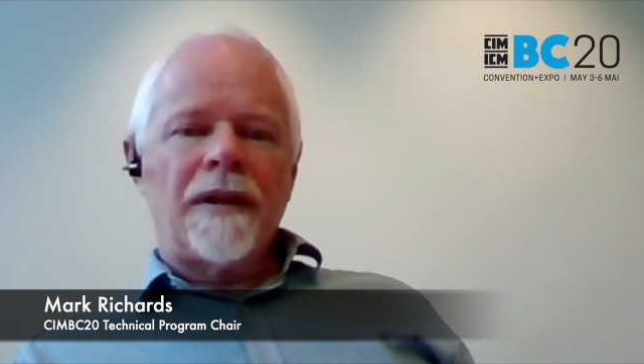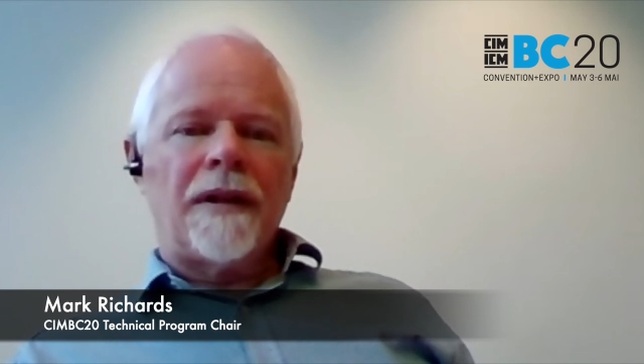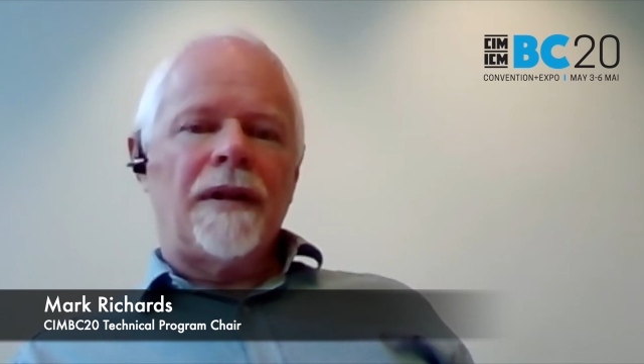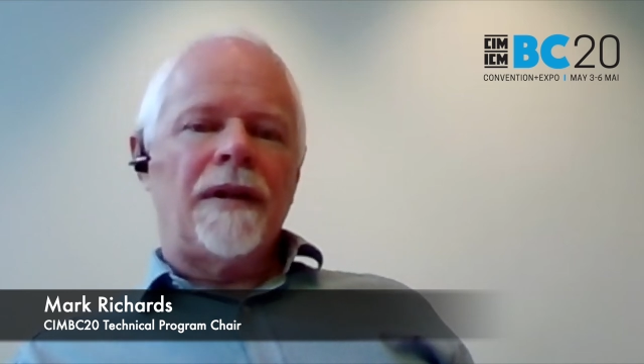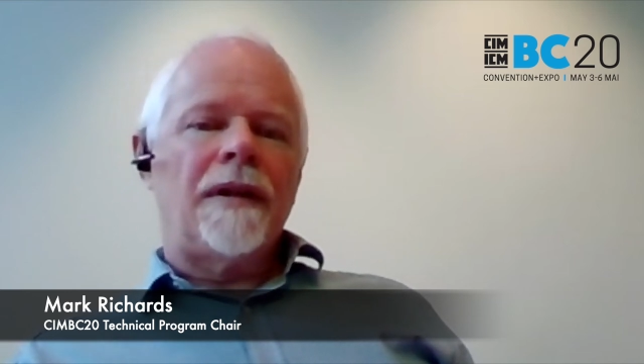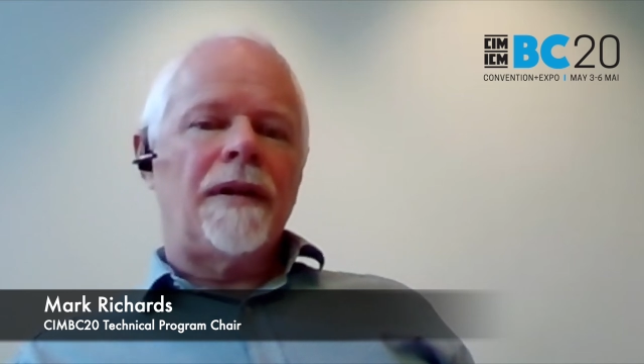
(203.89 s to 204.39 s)

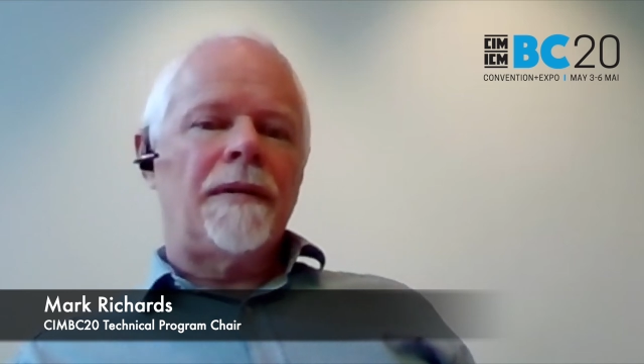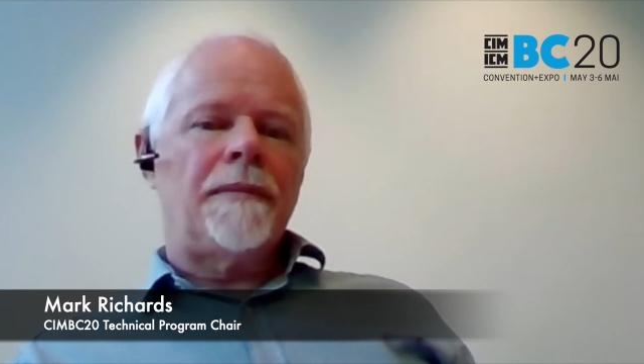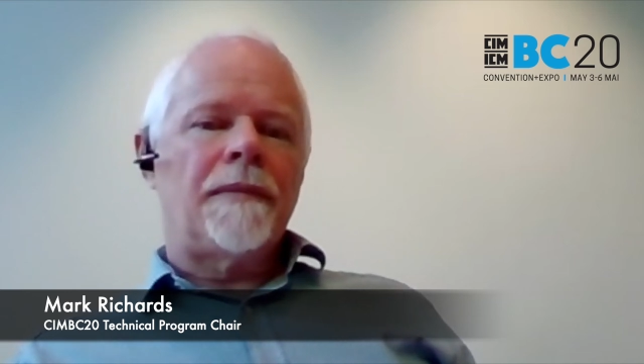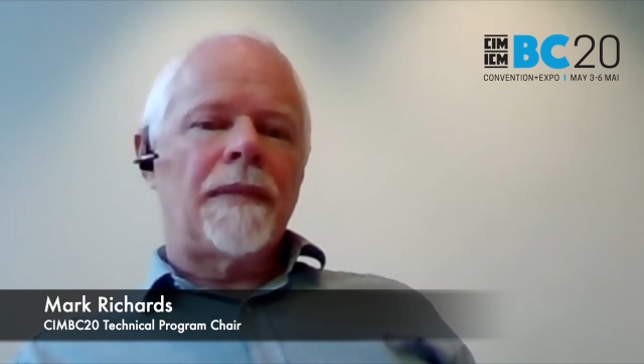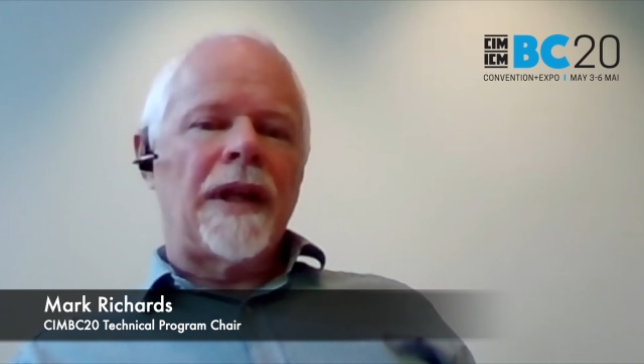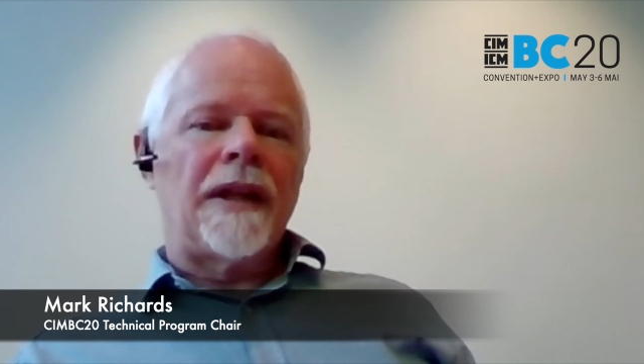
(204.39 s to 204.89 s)

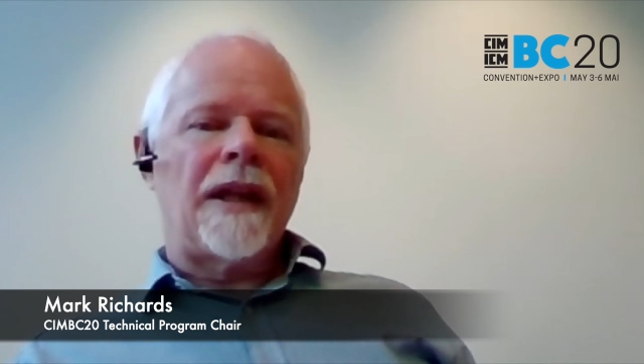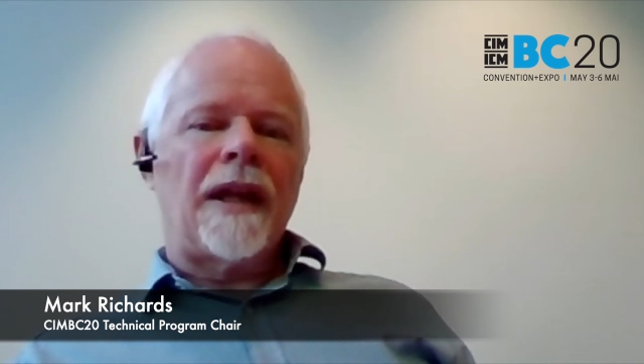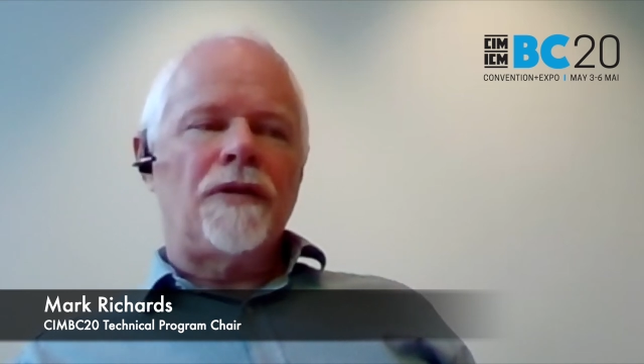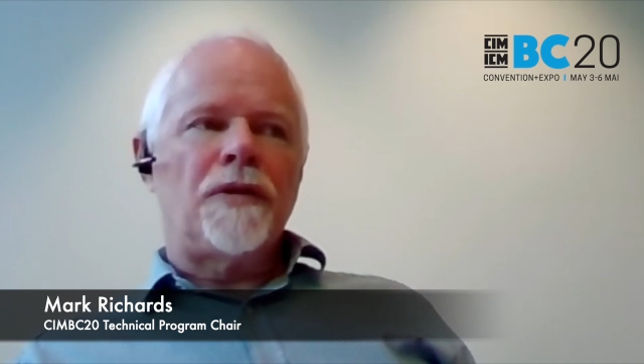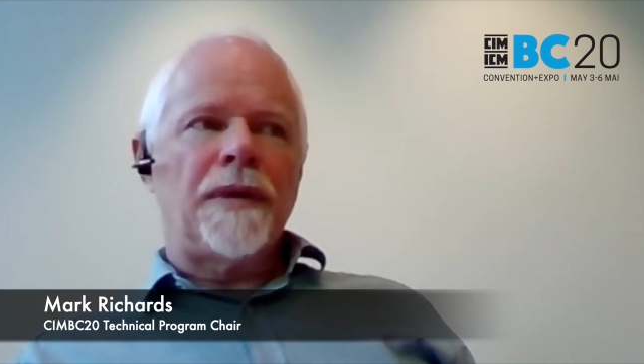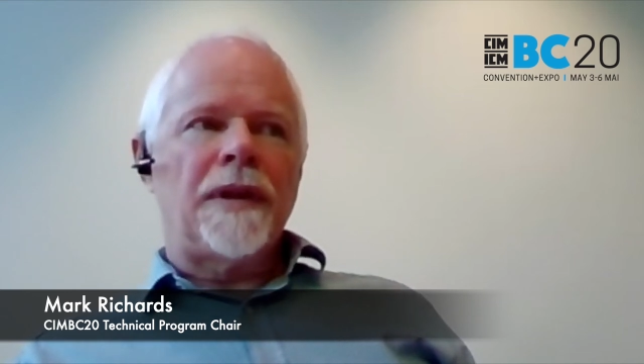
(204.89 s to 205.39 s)
And
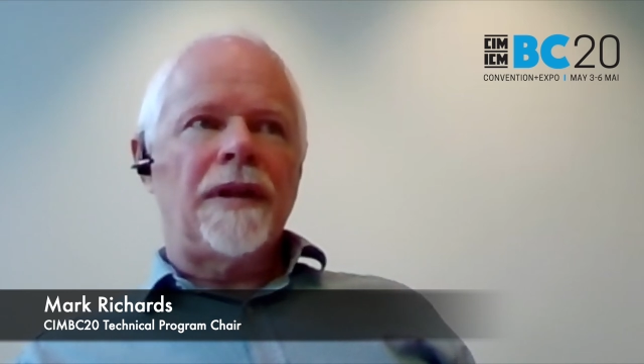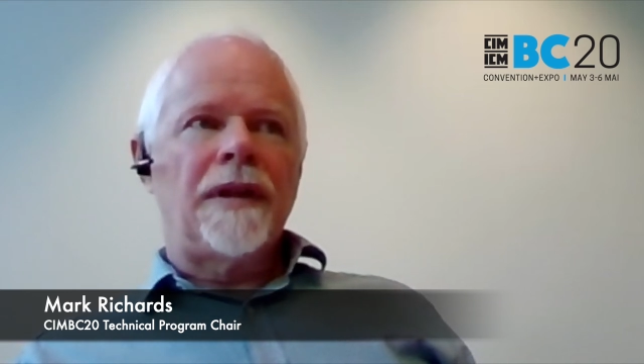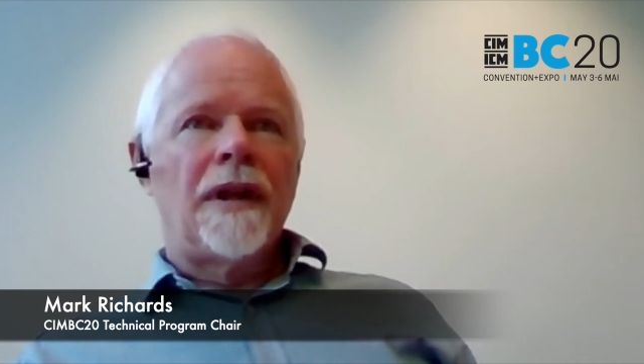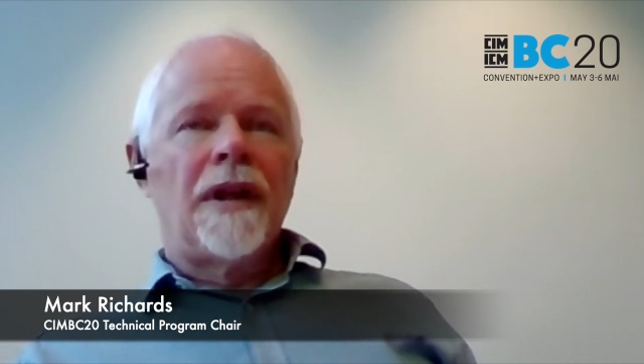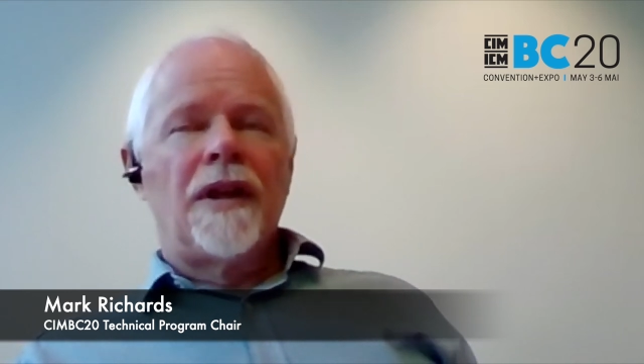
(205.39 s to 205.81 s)
how do we